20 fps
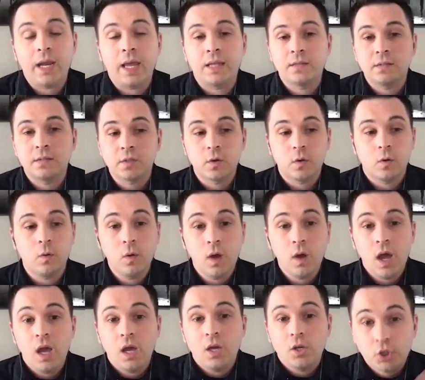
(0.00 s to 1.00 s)
And so
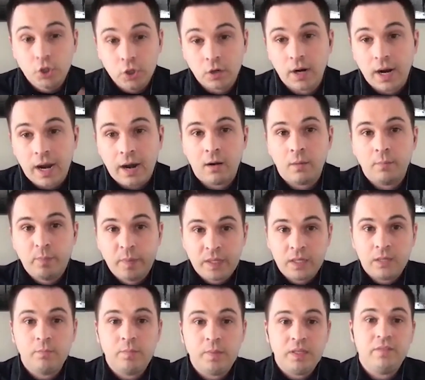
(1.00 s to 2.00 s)
sure,
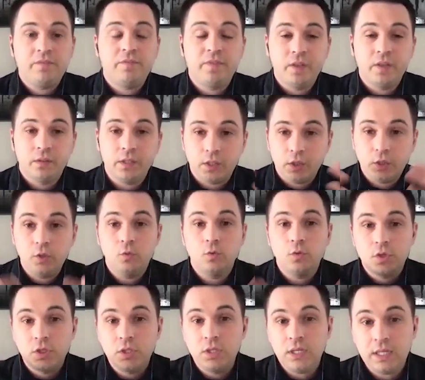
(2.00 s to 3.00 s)
Airbnb filled a
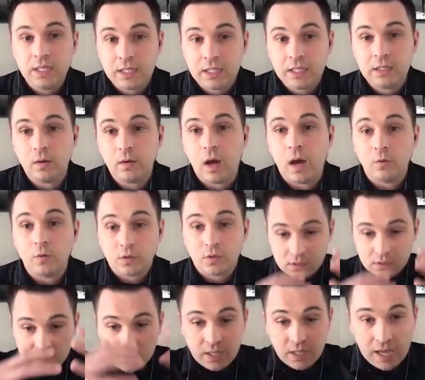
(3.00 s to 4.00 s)
huge need
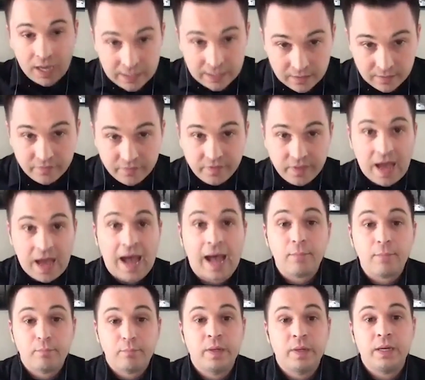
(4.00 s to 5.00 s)
outside of
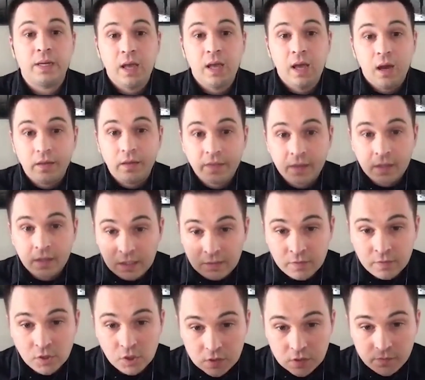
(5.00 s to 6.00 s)
that, but I think
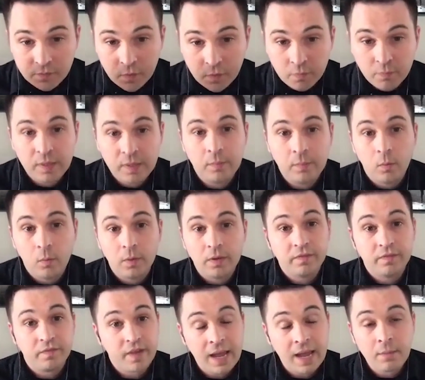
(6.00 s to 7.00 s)
even just for people with
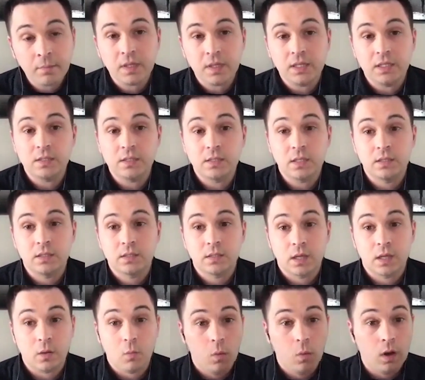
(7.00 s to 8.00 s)
families, it's
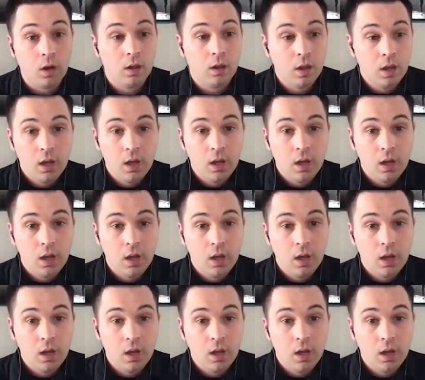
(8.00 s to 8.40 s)
like, well,